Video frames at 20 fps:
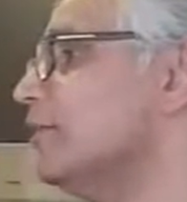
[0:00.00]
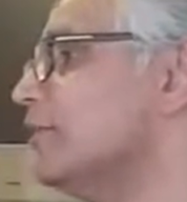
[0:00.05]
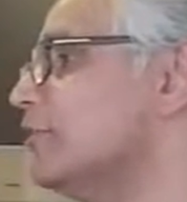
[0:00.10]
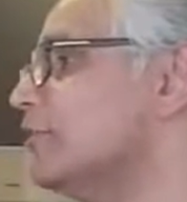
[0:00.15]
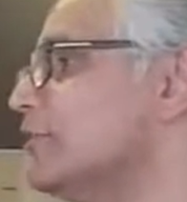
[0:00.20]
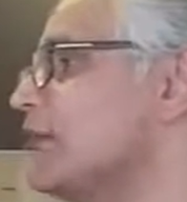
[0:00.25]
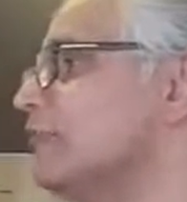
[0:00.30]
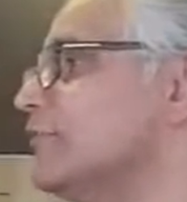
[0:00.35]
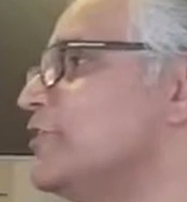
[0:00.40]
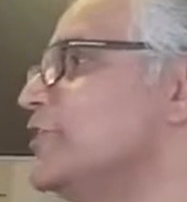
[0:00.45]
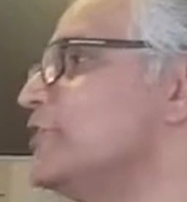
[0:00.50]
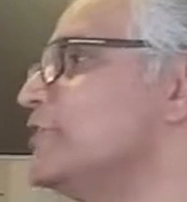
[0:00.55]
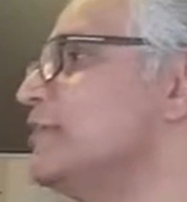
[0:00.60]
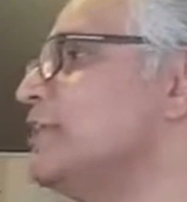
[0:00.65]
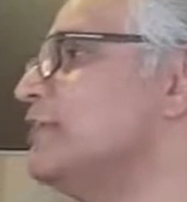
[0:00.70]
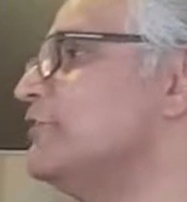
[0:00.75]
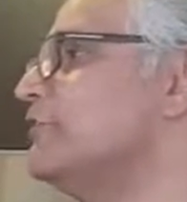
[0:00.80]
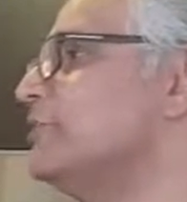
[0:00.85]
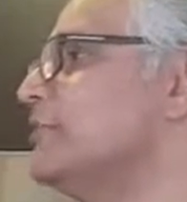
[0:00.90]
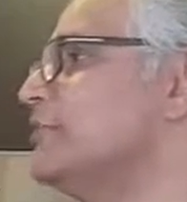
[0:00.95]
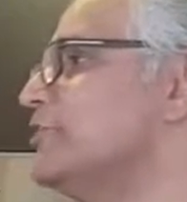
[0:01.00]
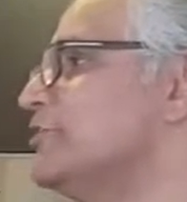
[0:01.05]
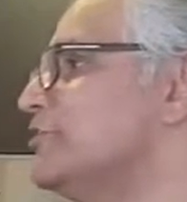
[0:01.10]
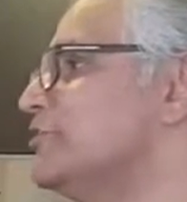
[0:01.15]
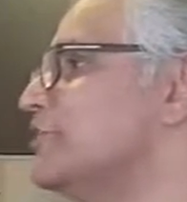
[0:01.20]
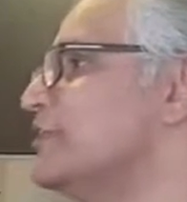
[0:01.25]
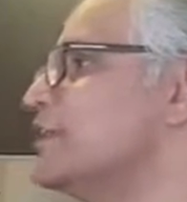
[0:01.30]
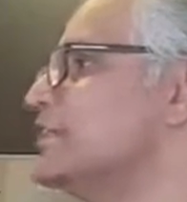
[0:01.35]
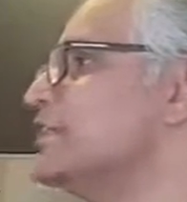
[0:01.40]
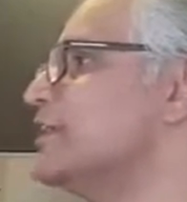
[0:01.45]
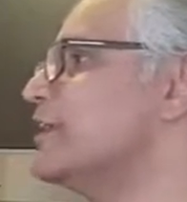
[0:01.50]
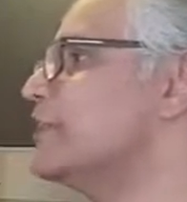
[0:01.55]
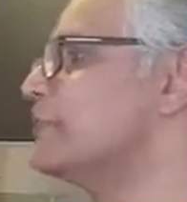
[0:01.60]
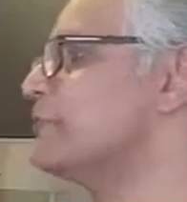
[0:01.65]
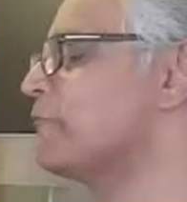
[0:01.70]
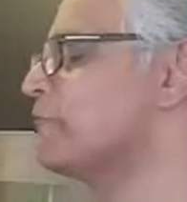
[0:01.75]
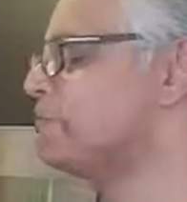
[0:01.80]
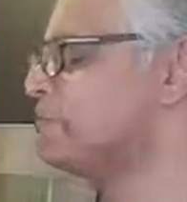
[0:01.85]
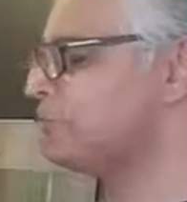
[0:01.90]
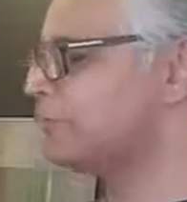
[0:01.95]
look after yourself, stay safe,
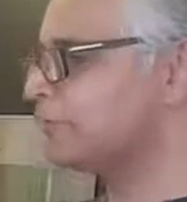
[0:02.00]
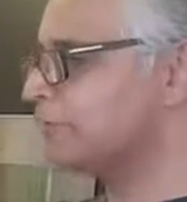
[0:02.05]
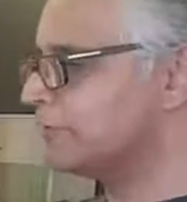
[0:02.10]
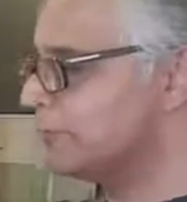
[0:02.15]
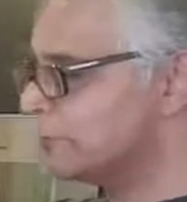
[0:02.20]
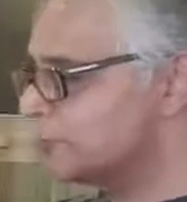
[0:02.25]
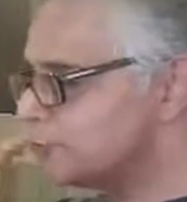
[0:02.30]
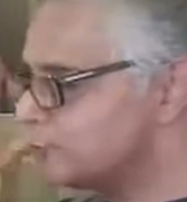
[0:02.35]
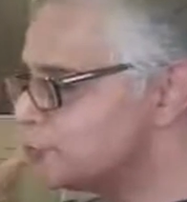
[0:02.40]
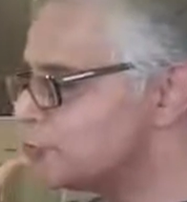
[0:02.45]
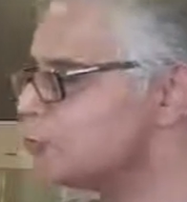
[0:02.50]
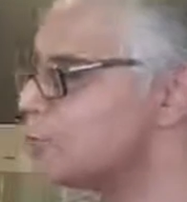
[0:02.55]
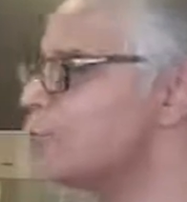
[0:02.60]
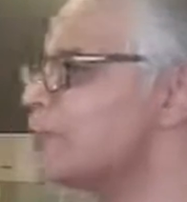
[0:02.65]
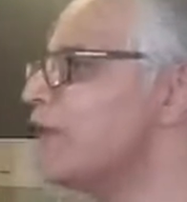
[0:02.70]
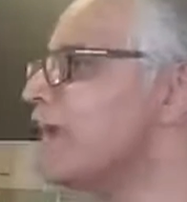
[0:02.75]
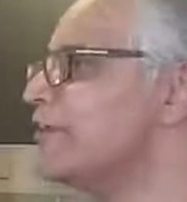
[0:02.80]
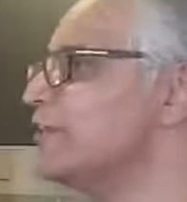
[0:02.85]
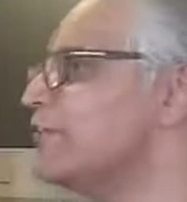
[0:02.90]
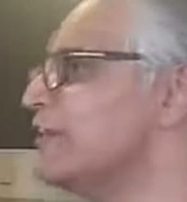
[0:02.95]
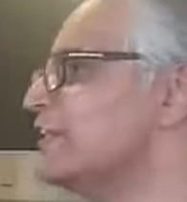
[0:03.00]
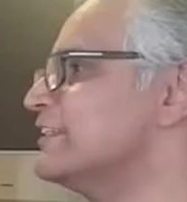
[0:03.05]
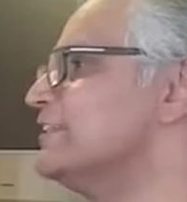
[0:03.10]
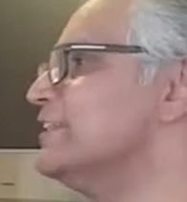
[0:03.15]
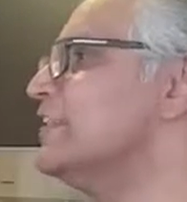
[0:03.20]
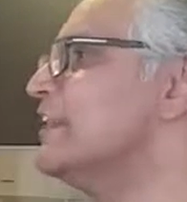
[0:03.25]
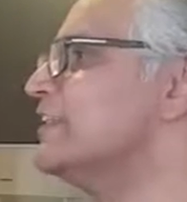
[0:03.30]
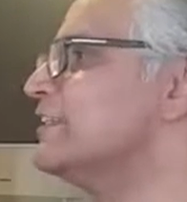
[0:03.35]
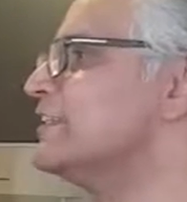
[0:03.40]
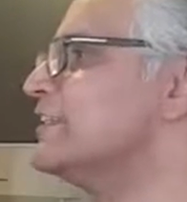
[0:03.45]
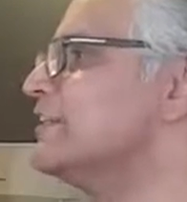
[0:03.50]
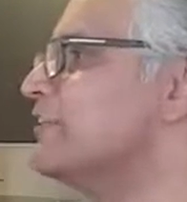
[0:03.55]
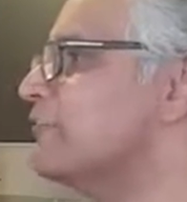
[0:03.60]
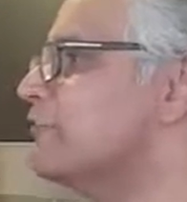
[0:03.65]
do get vaccinated.